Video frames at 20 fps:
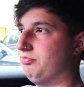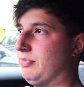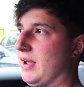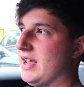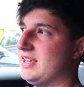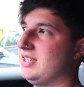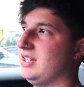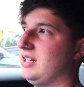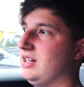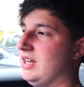
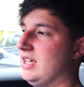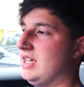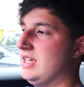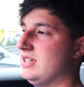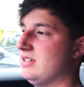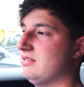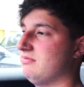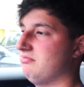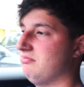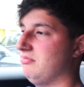
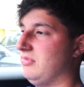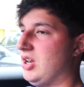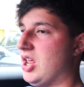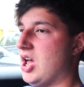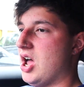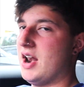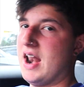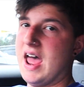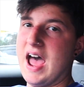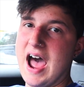basically
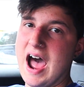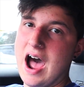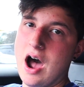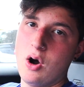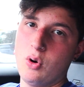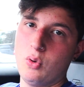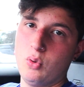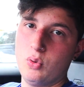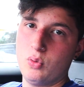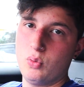learn
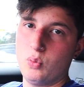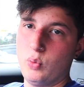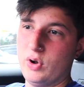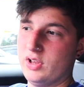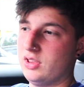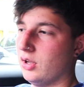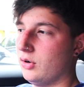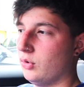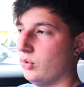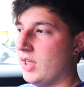how
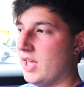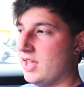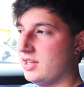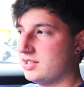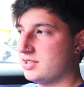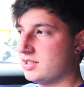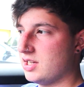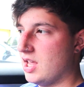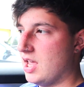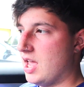we've done all
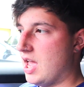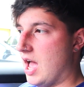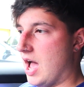this,